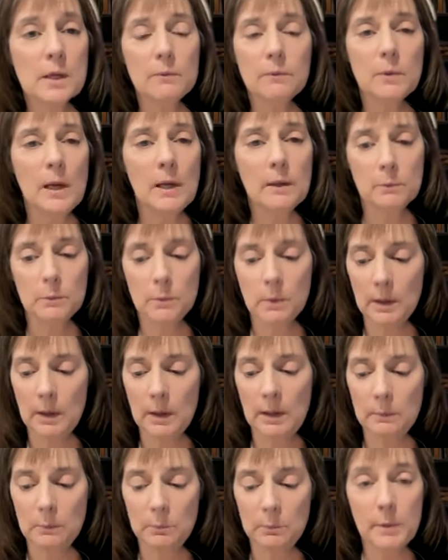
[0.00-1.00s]
I
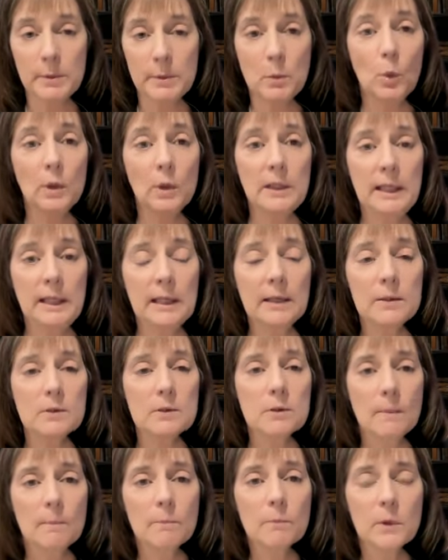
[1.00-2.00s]
probably on one
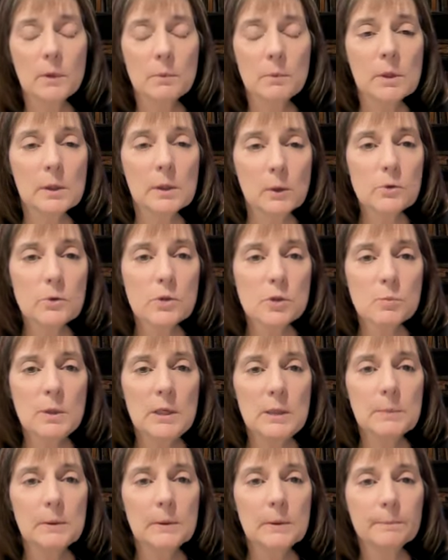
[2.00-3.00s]
hand with my closest
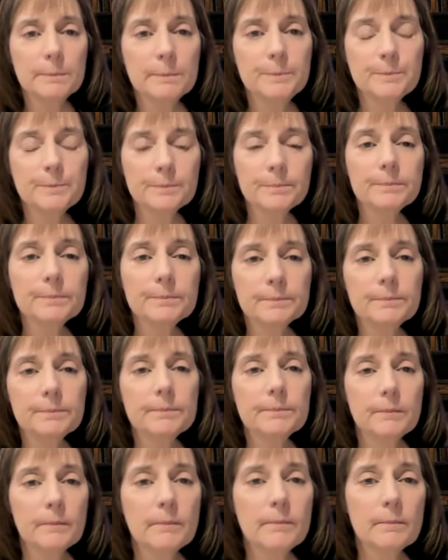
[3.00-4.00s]
people.
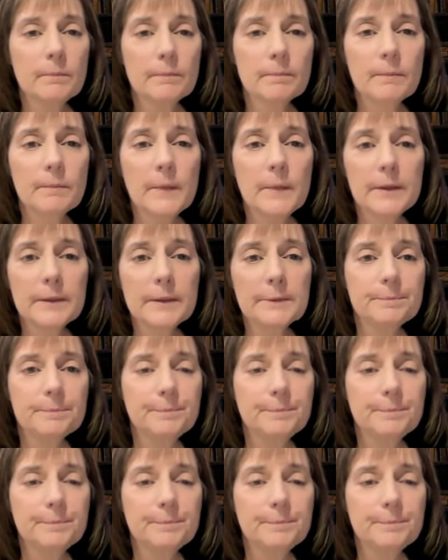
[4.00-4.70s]
Yeah.